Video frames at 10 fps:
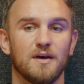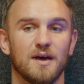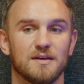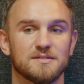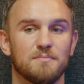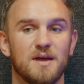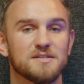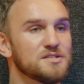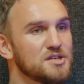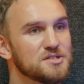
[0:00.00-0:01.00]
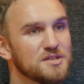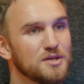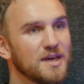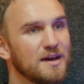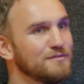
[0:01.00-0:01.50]
it's the messages that
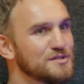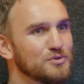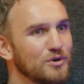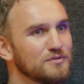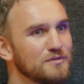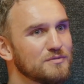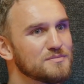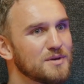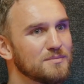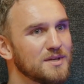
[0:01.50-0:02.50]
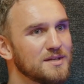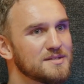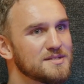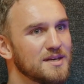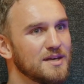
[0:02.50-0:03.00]
you get every so often from somebody
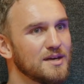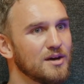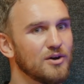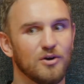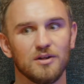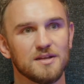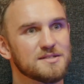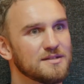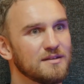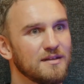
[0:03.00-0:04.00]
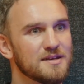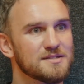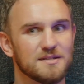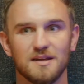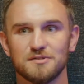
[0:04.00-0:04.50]
to say, oh, listen to
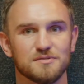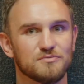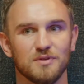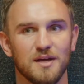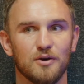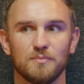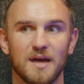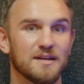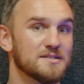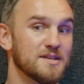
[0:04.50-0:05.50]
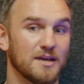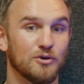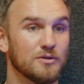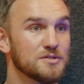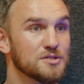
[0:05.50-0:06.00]
this and this really helped me. I had a
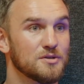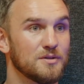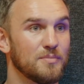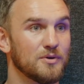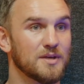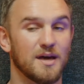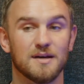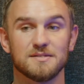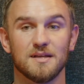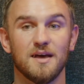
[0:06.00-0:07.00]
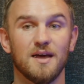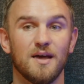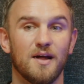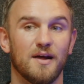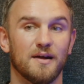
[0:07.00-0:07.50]
psychologist on the podcast,
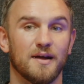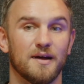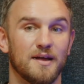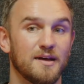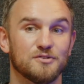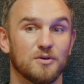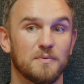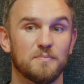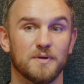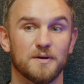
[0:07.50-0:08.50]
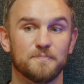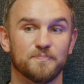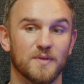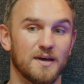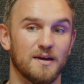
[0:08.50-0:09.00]
ex-rugby player,
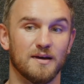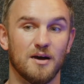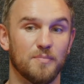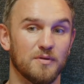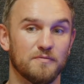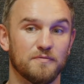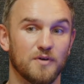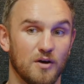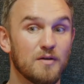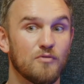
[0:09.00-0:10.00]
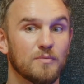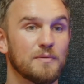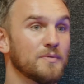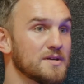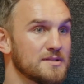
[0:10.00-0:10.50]
and a couple of current rugby
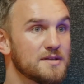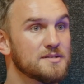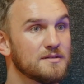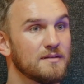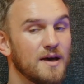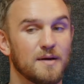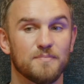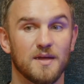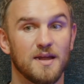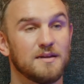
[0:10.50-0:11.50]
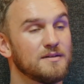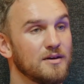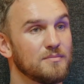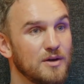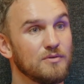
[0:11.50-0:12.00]
players listened to that and ended
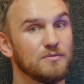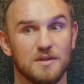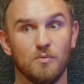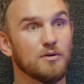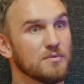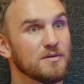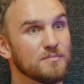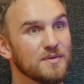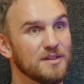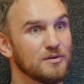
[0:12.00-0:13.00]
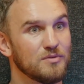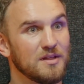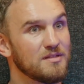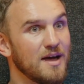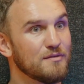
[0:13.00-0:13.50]
up now they work with him and they're
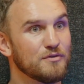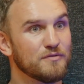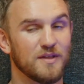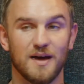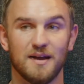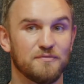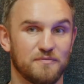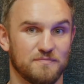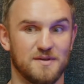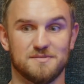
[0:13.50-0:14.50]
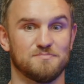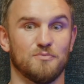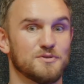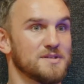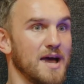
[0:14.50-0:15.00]
really thankful for that. And if this
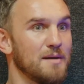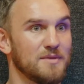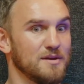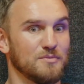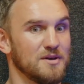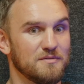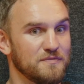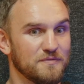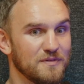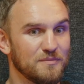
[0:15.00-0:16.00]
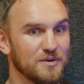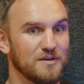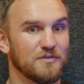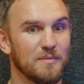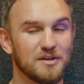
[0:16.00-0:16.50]
wasn't happening, it wouldn't
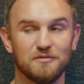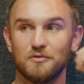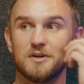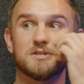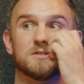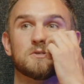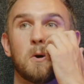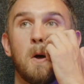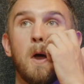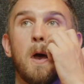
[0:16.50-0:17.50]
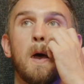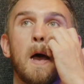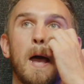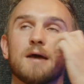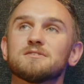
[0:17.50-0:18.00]
have come into fruition. So
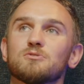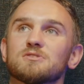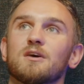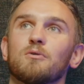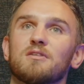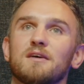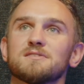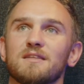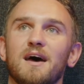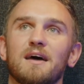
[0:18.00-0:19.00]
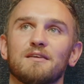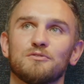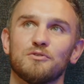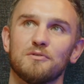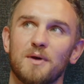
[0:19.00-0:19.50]
it is those little things like that that
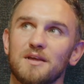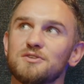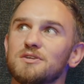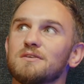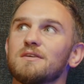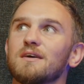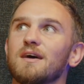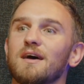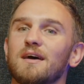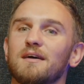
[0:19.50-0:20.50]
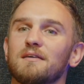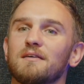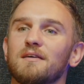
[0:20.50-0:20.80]
do remind you that